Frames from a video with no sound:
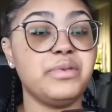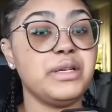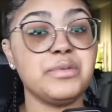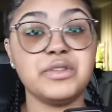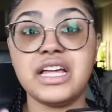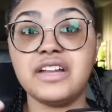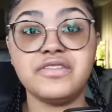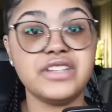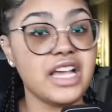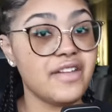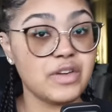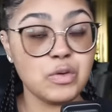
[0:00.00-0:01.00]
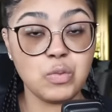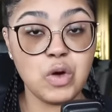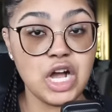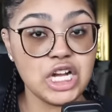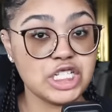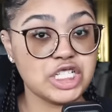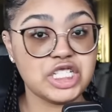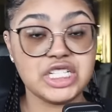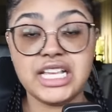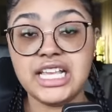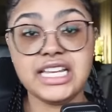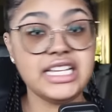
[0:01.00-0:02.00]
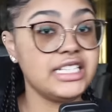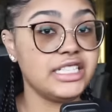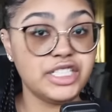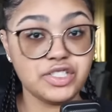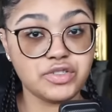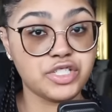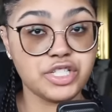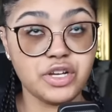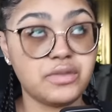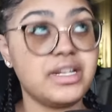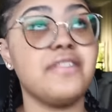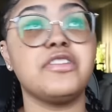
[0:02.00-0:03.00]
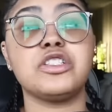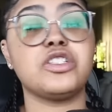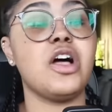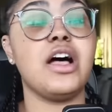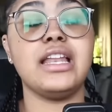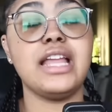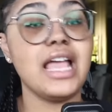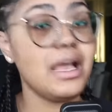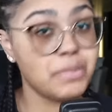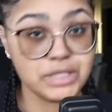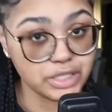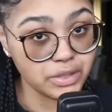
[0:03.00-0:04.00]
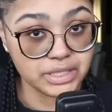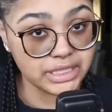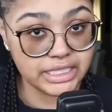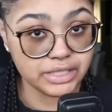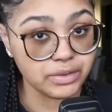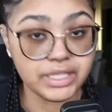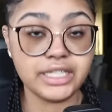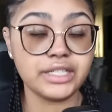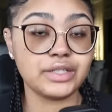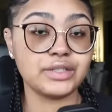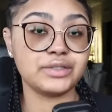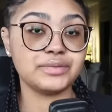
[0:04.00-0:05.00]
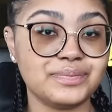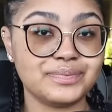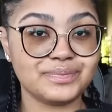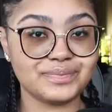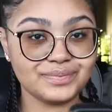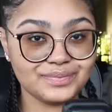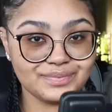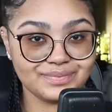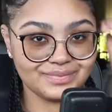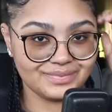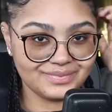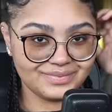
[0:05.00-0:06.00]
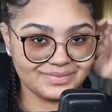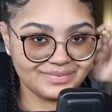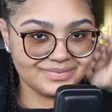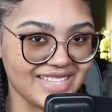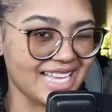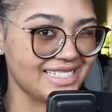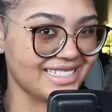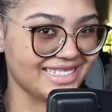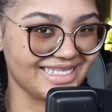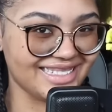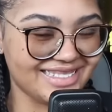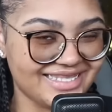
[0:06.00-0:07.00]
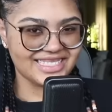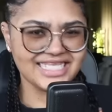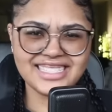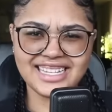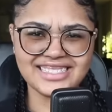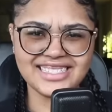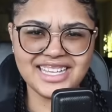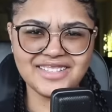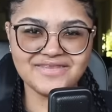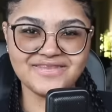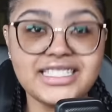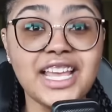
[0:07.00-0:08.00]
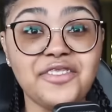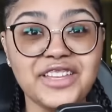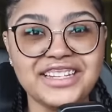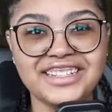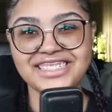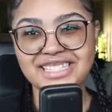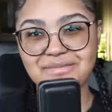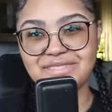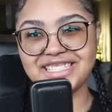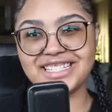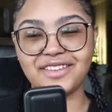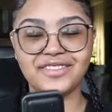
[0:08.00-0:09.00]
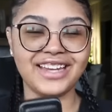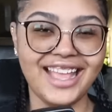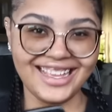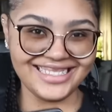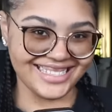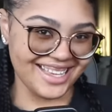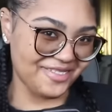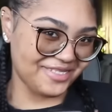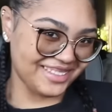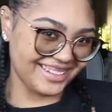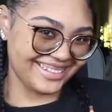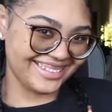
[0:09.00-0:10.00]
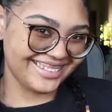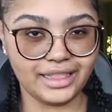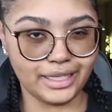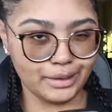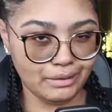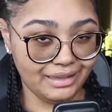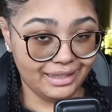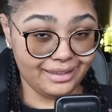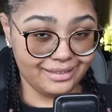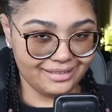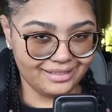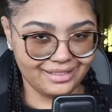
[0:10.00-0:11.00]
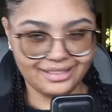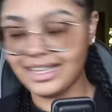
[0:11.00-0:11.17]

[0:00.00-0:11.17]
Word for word: people that have never watched any legal show, never saw an episode of Legal Eagle. Hi, Dylan. That's not his name. Devin. His name is Devin. Hey, Devin. Legal Eagle.